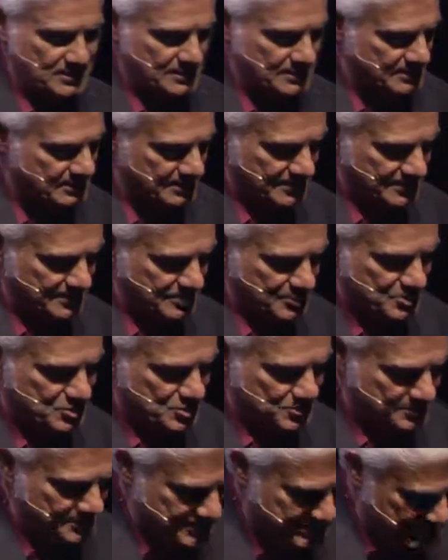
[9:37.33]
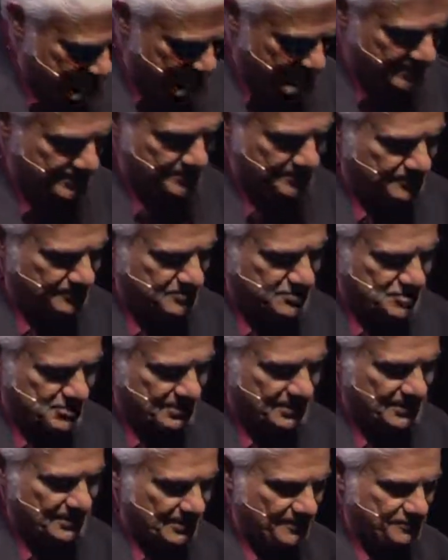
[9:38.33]
and you spit in the
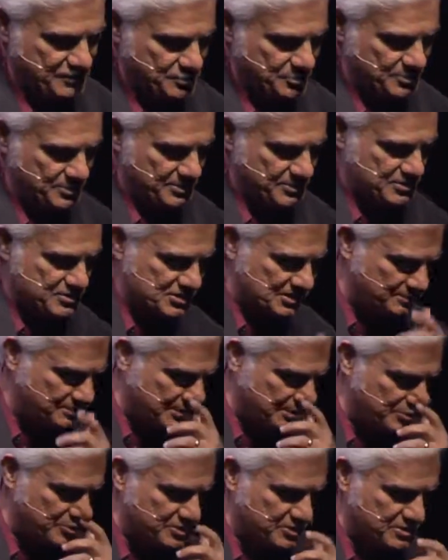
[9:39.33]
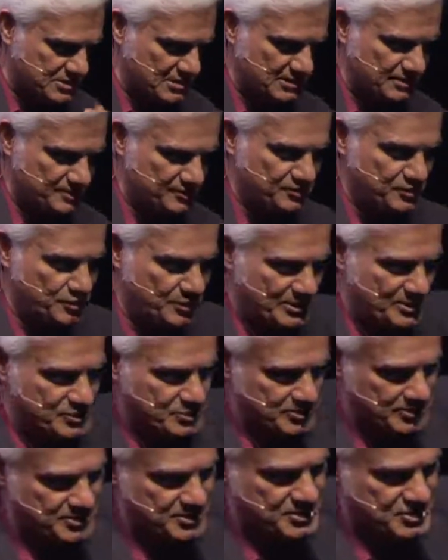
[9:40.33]
sink afterwards, somebody would tell you, you went
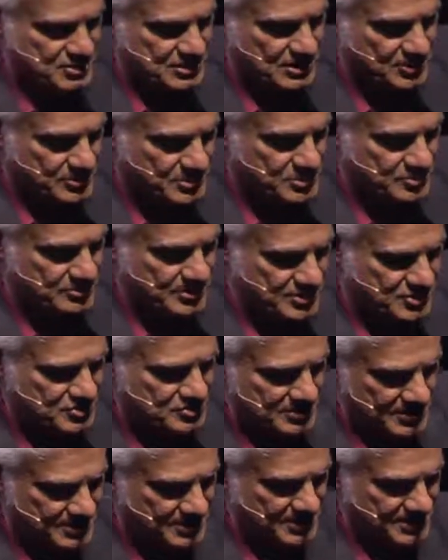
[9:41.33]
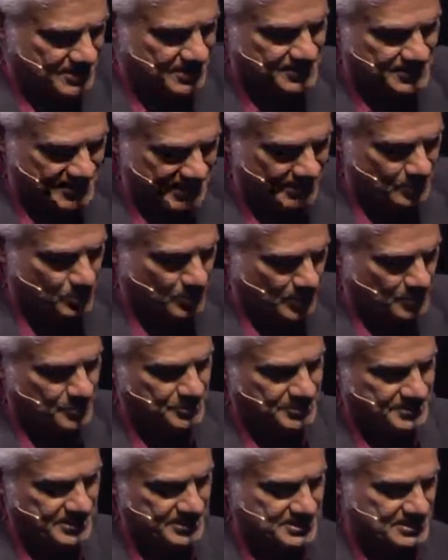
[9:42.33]
to a distinguished restaurant and did that, what
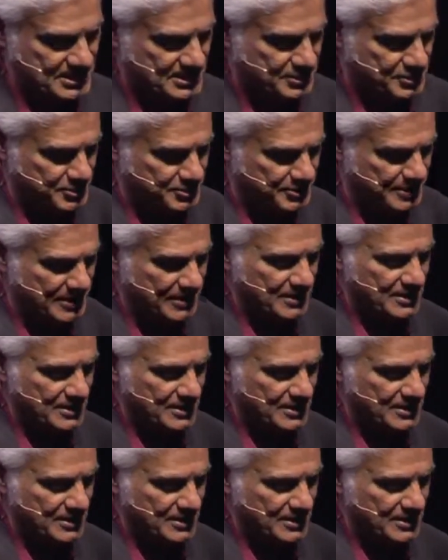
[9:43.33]
would they tell you?